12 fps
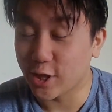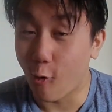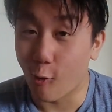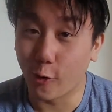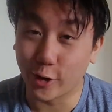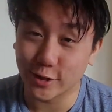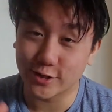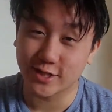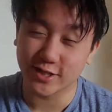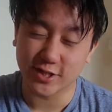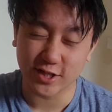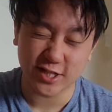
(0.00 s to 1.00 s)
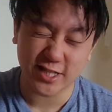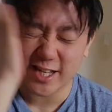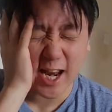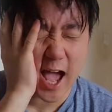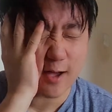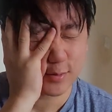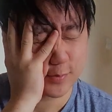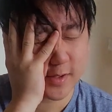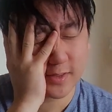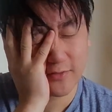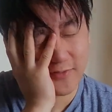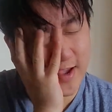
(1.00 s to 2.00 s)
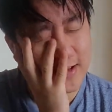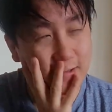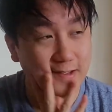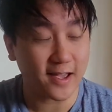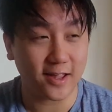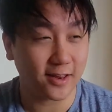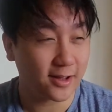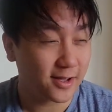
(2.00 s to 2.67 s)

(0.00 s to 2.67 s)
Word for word: the horse just slaps me in the face again.